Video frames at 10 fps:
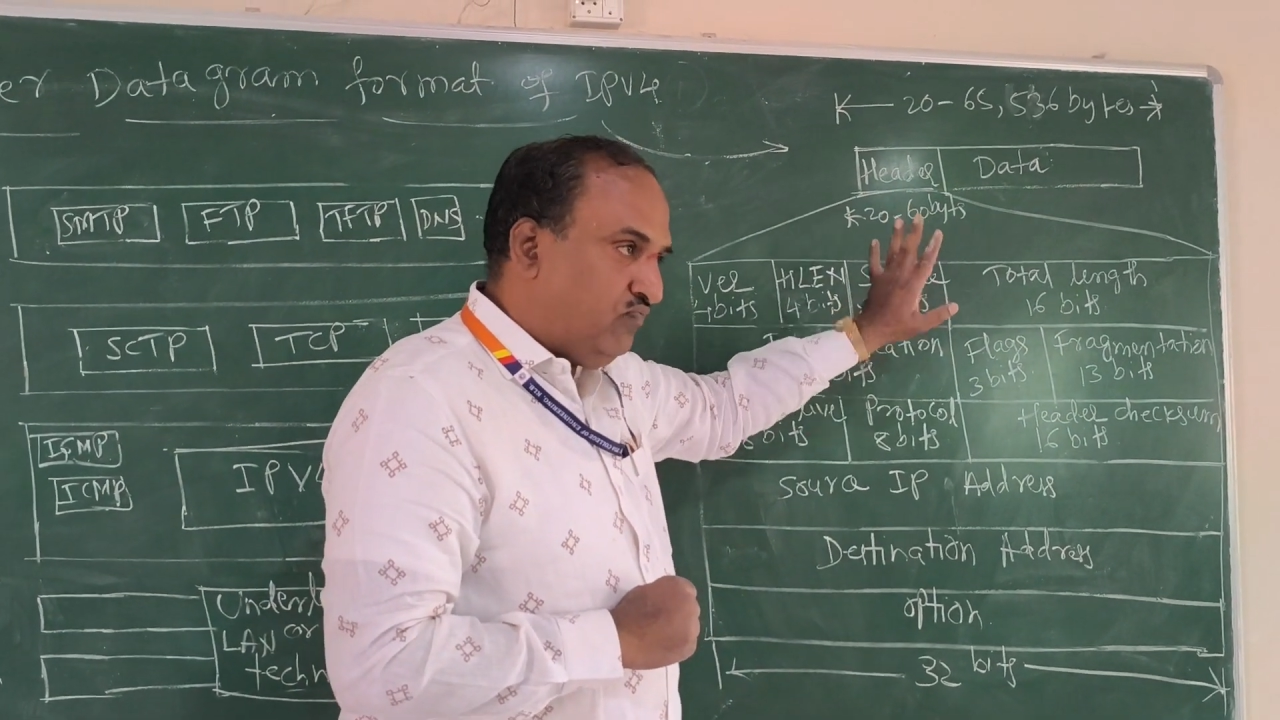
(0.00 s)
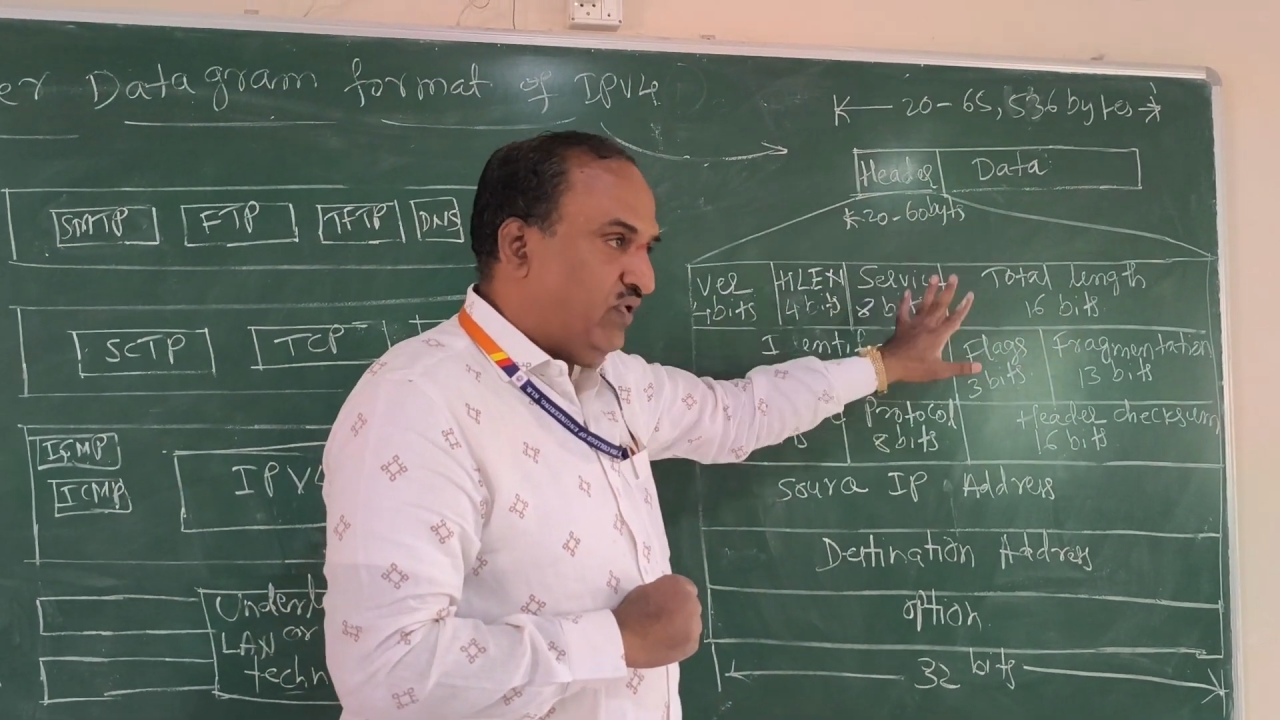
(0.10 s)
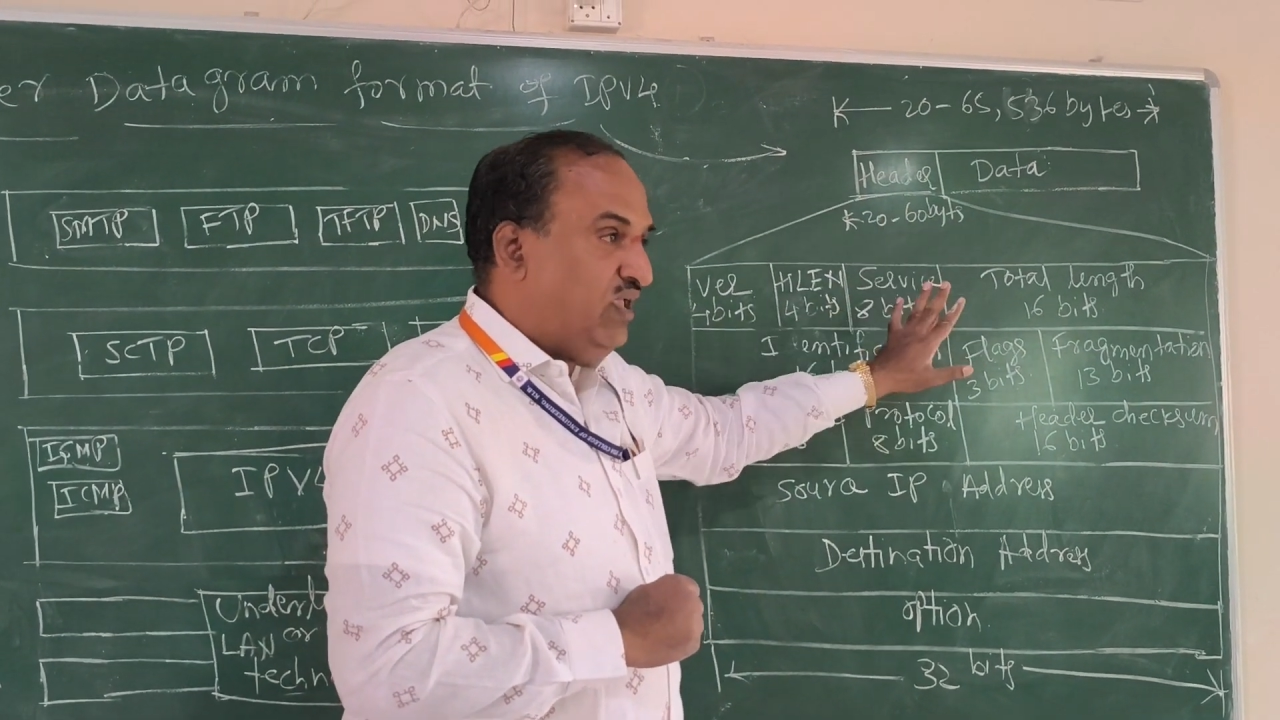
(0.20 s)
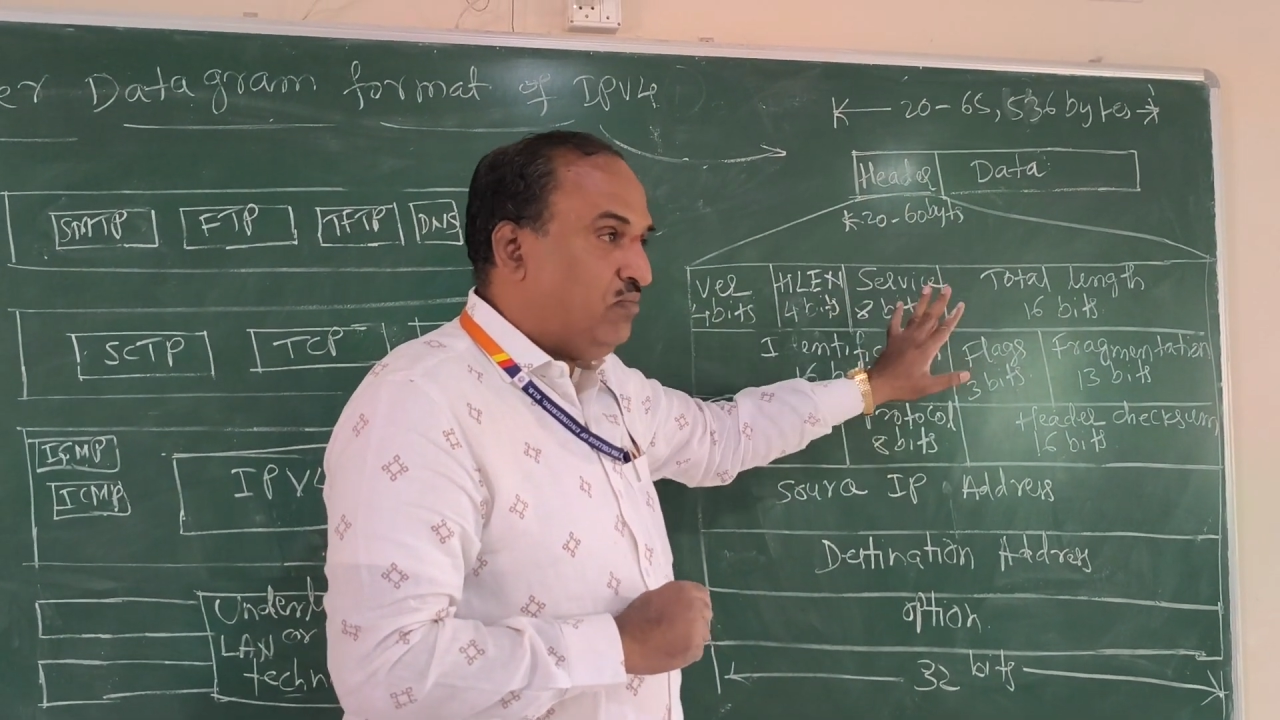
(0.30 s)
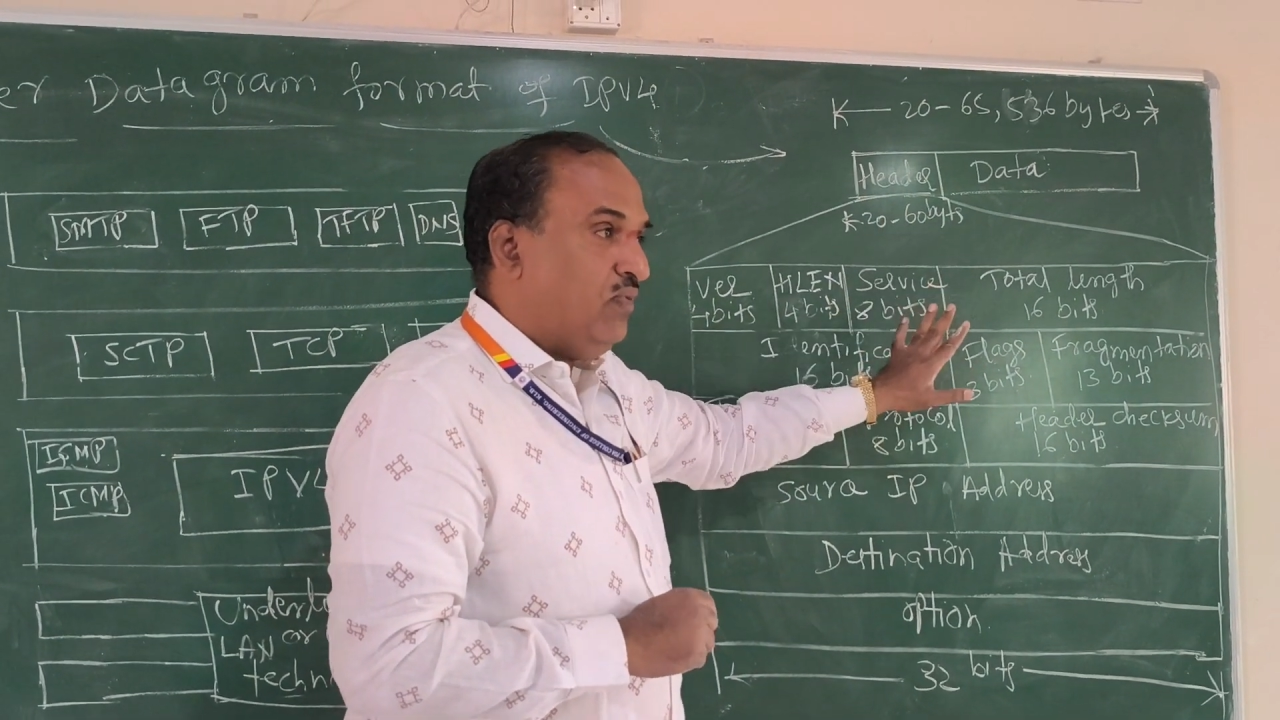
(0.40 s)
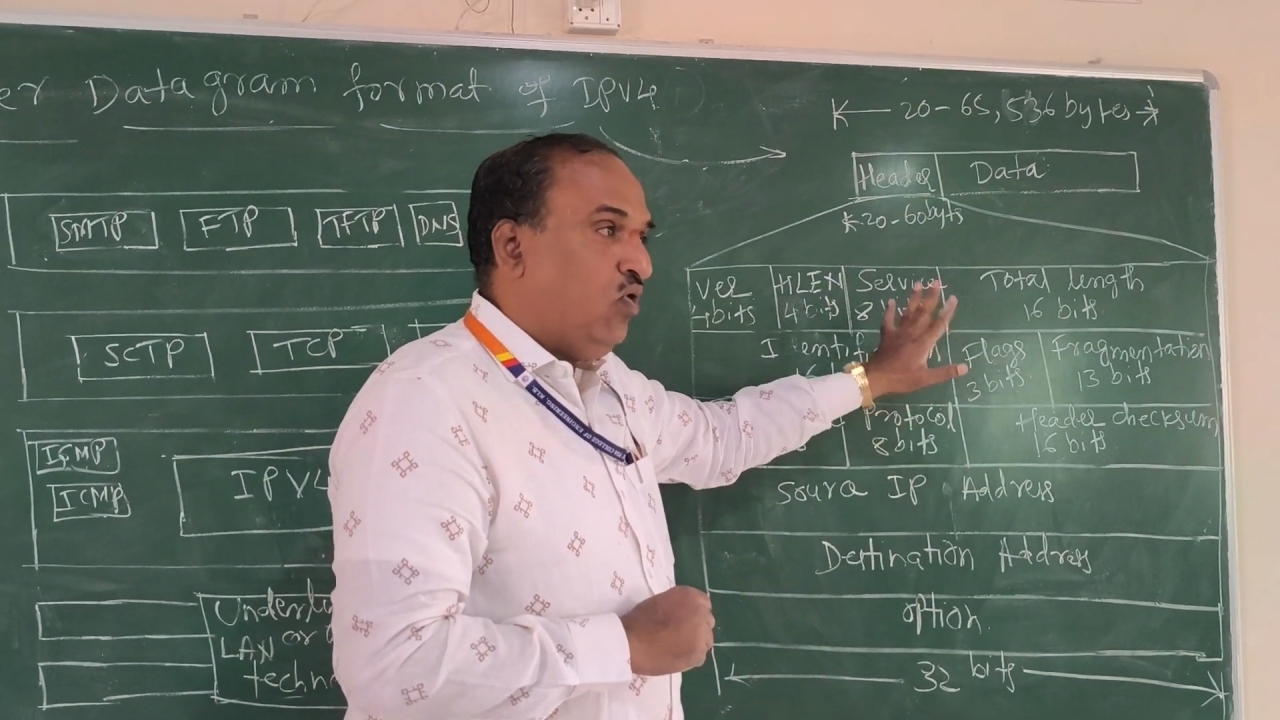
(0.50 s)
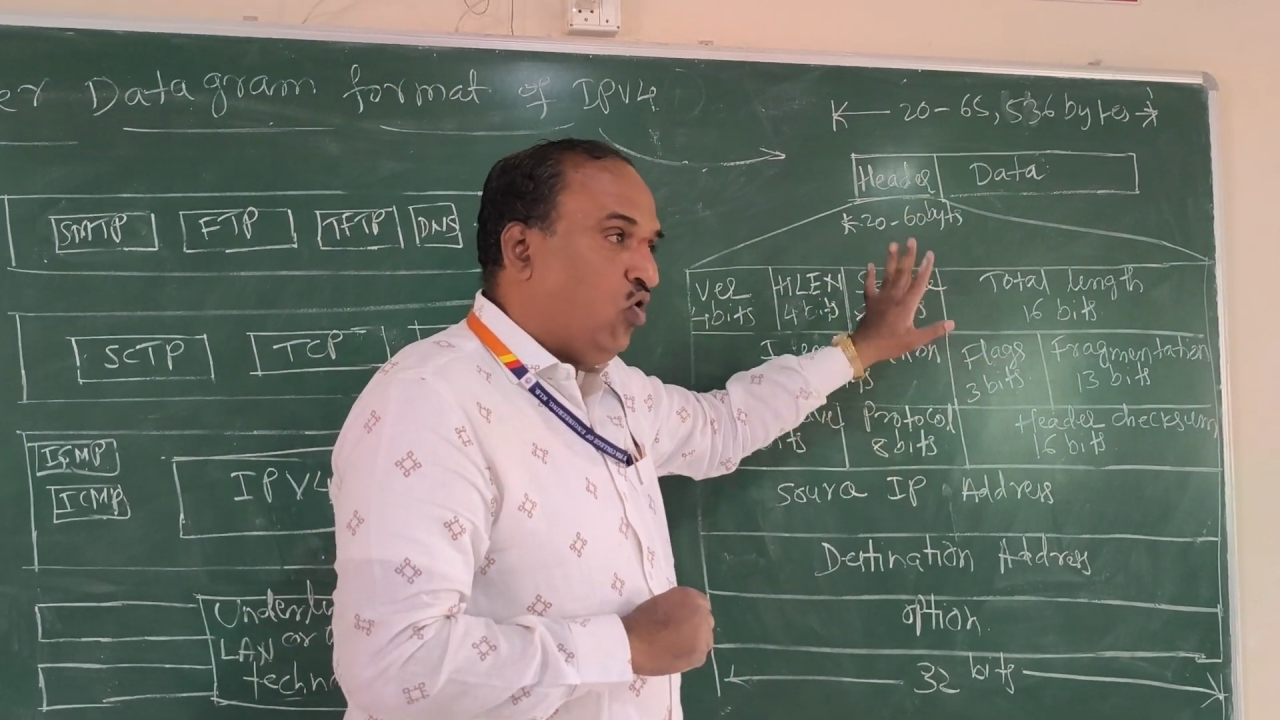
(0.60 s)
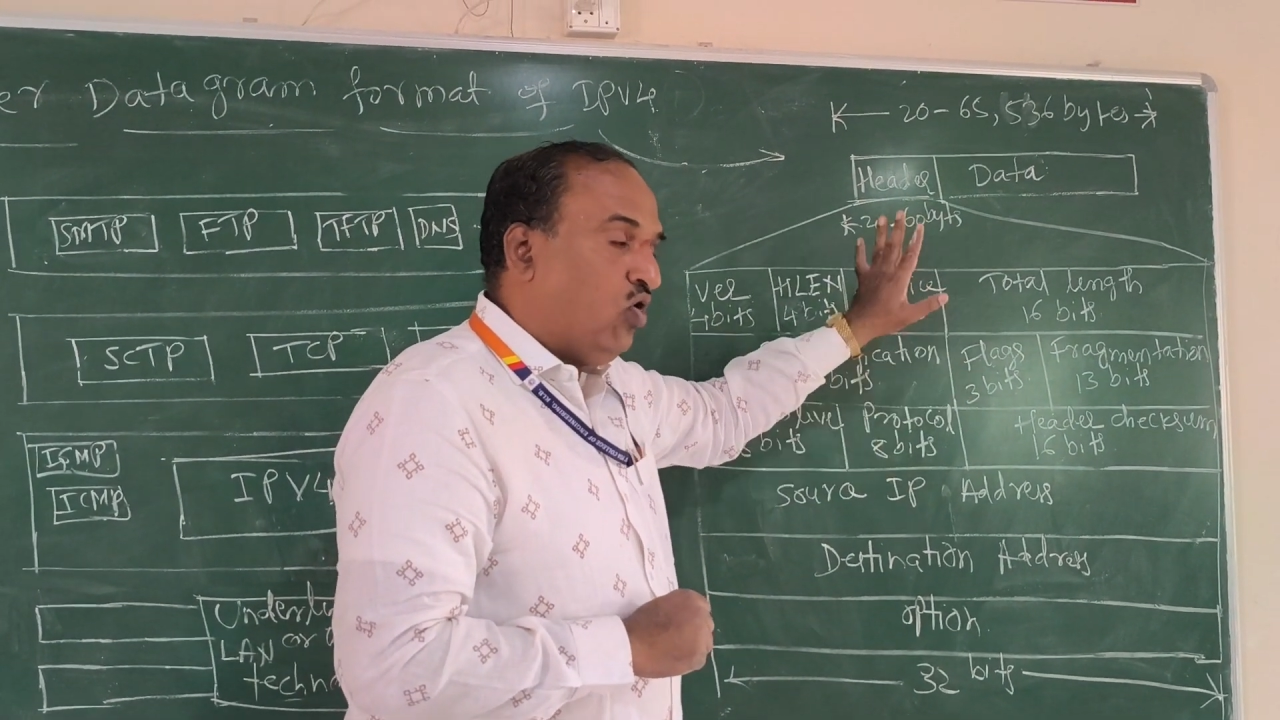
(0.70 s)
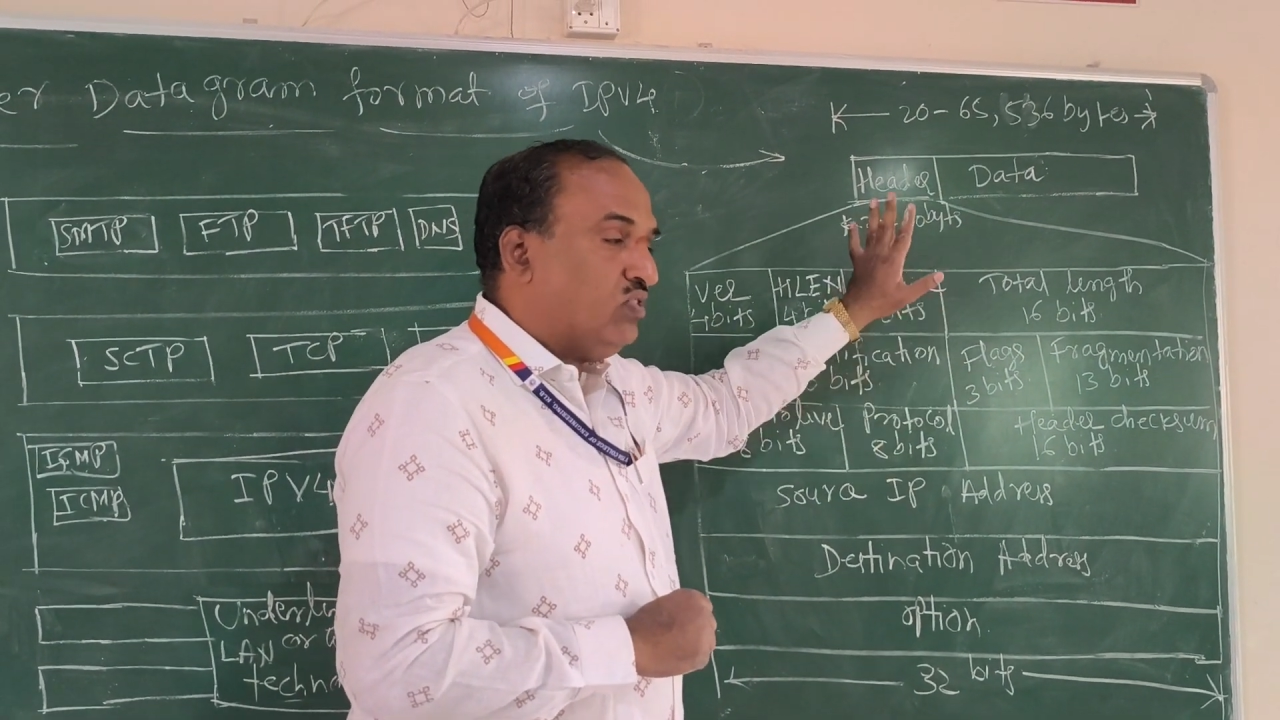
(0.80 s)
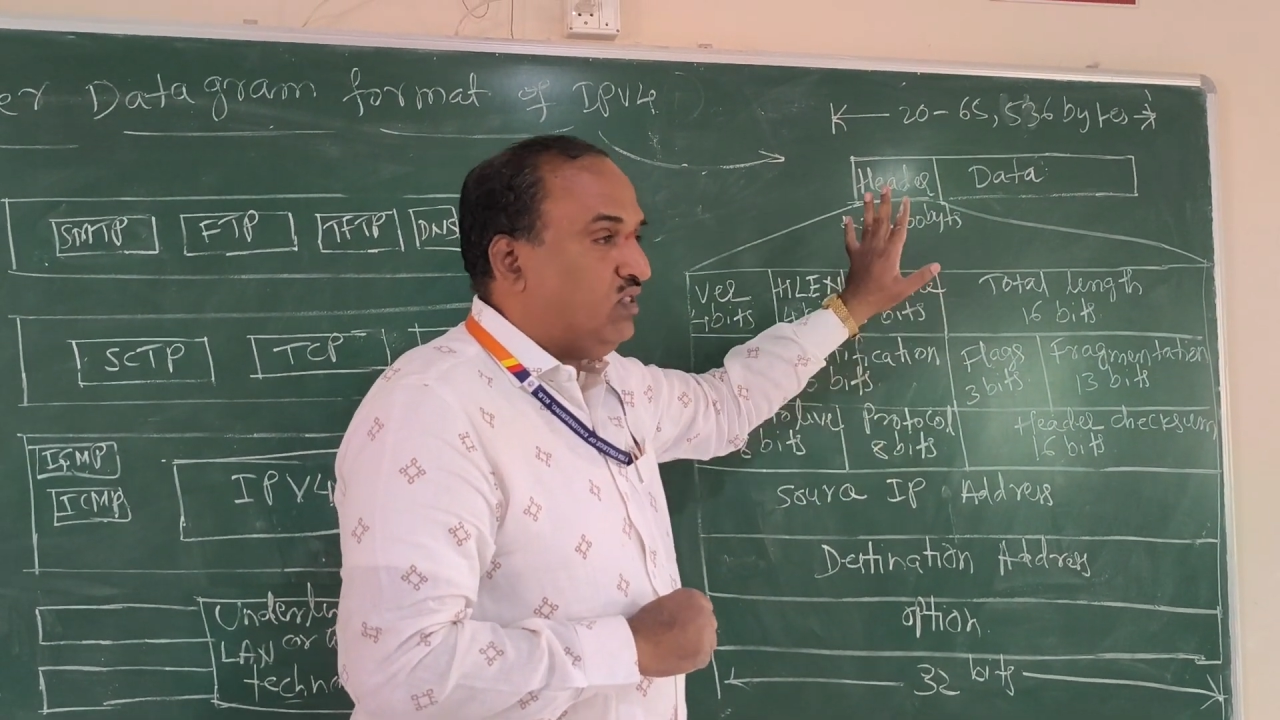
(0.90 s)

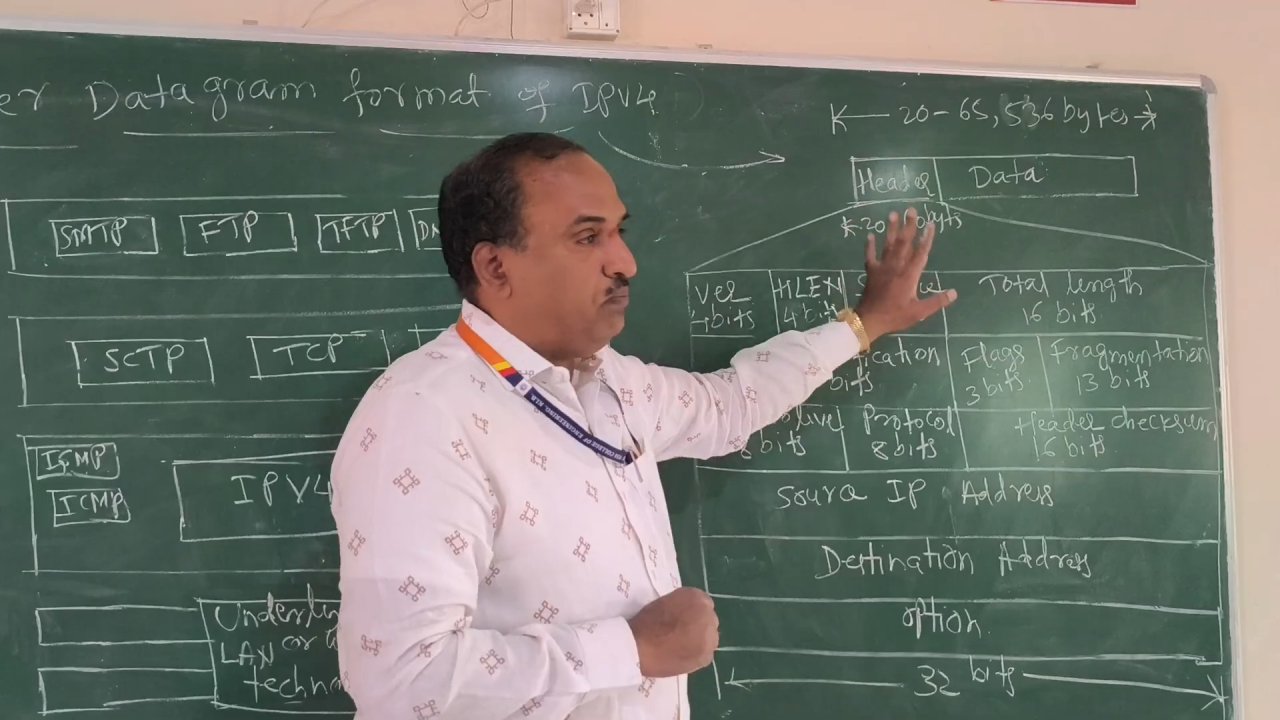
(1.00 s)
frame or